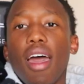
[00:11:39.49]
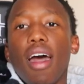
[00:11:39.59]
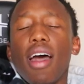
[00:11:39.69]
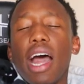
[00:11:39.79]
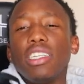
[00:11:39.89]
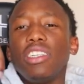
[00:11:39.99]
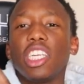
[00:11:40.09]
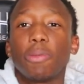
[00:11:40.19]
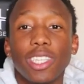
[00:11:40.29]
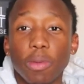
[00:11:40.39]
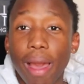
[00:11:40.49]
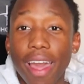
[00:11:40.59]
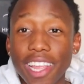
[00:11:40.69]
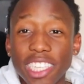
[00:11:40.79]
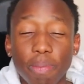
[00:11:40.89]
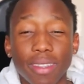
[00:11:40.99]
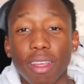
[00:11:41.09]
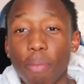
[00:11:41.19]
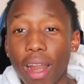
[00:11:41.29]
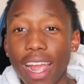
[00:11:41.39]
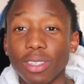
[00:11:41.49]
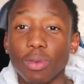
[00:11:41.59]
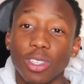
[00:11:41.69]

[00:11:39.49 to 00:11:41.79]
I didn't expect to buy these, but the price